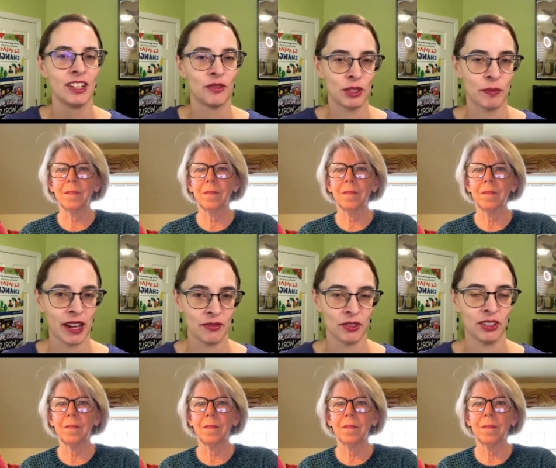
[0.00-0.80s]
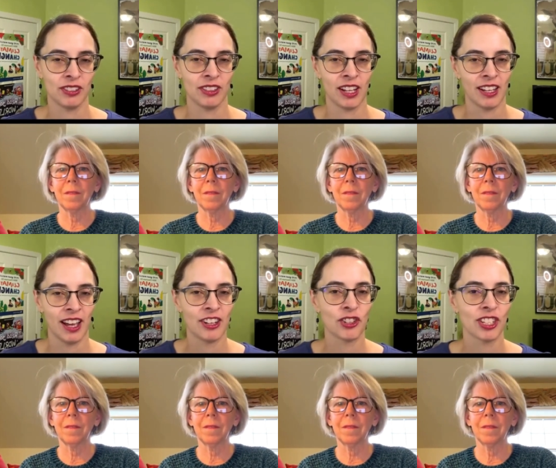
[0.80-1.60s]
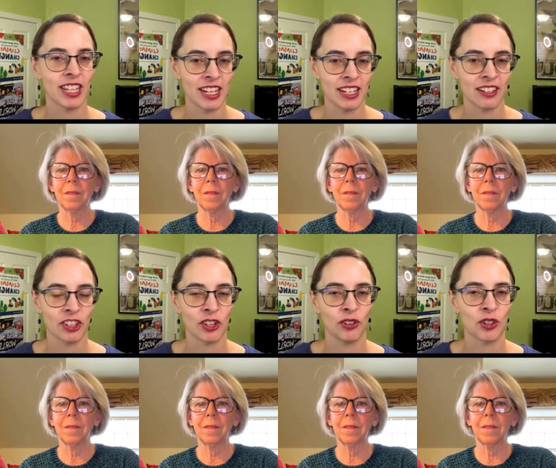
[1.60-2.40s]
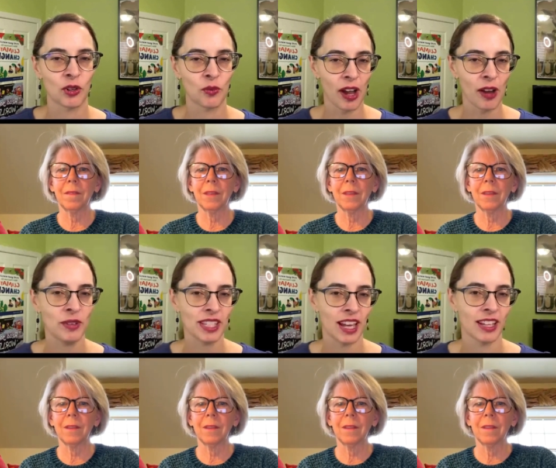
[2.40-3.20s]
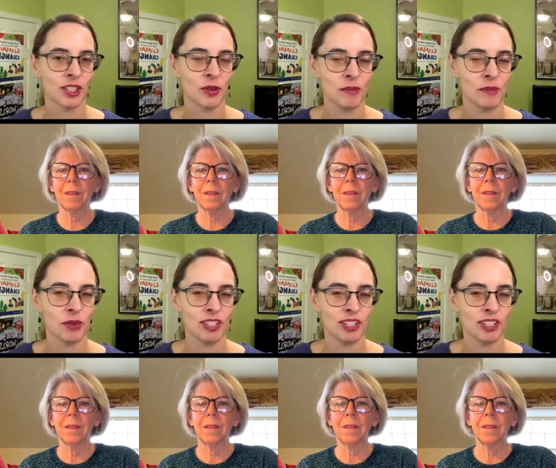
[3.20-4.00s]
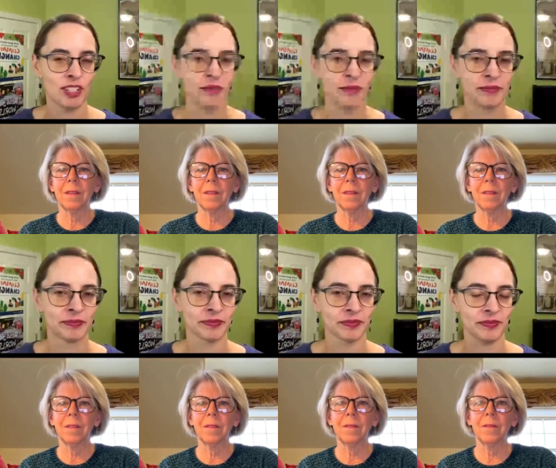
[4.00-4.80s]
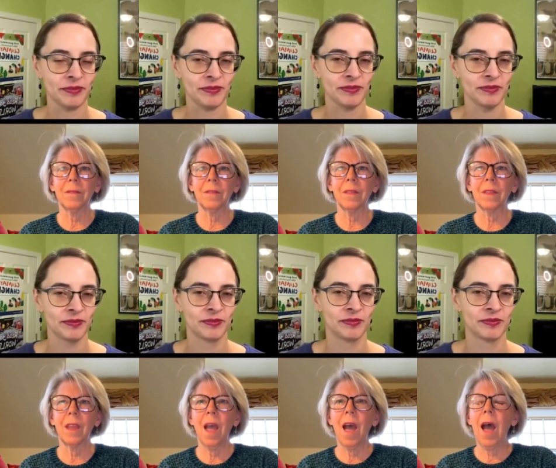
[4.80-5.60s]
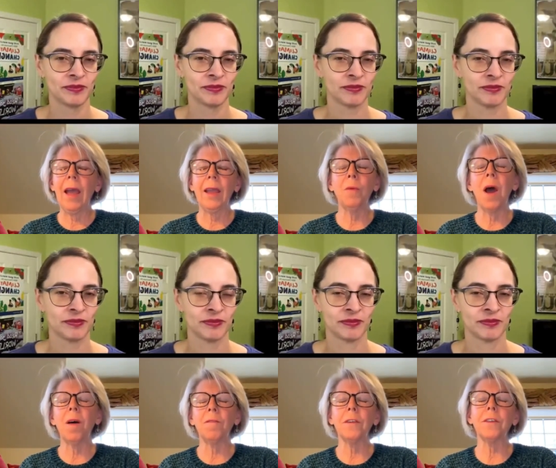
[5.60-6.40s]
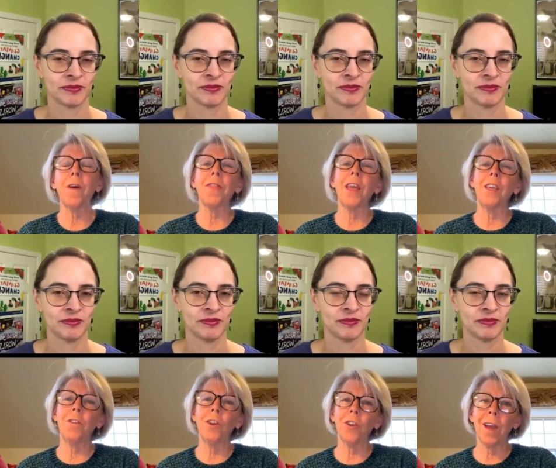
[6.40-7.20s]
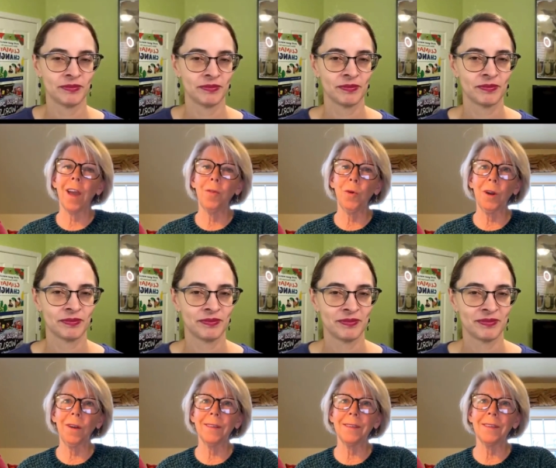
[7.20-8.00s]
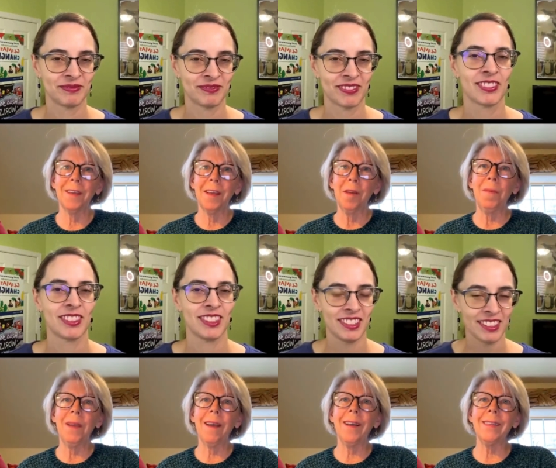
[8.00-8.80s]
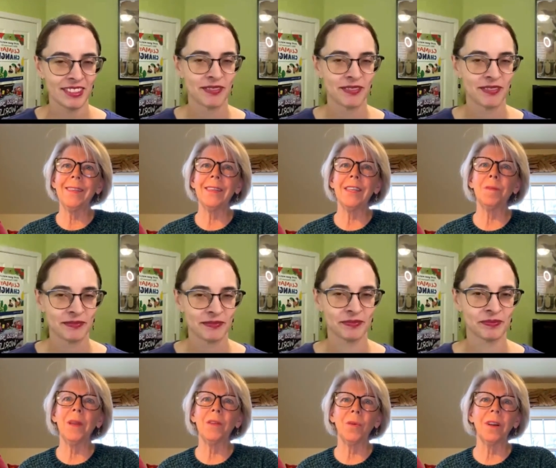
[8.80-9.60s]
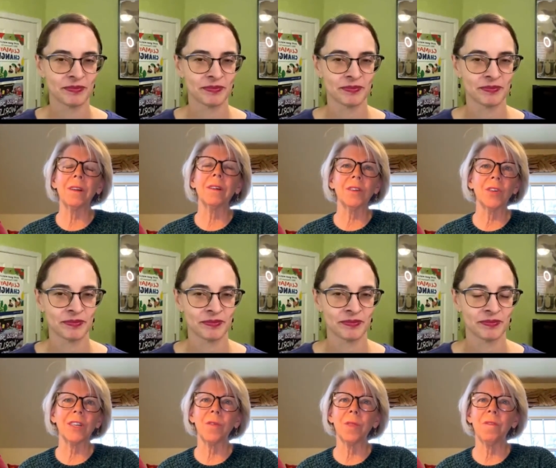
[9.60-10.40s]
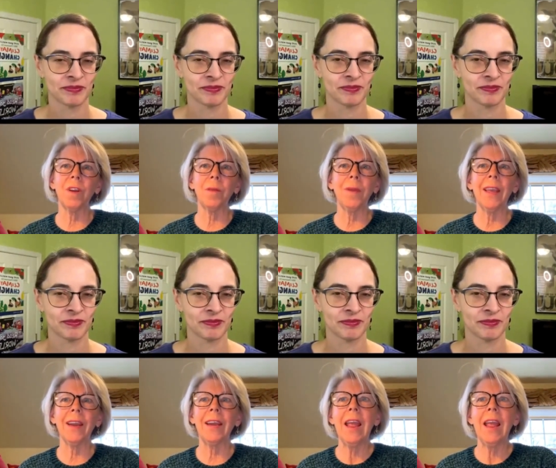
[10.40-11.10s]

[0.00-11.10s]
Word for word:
Speaker 1: respectful uh, understanding of the culture. Why was that so important to you?
Speaker 2: I, well, first of all, thank you for your kind words because this has been critical to us from the very beginning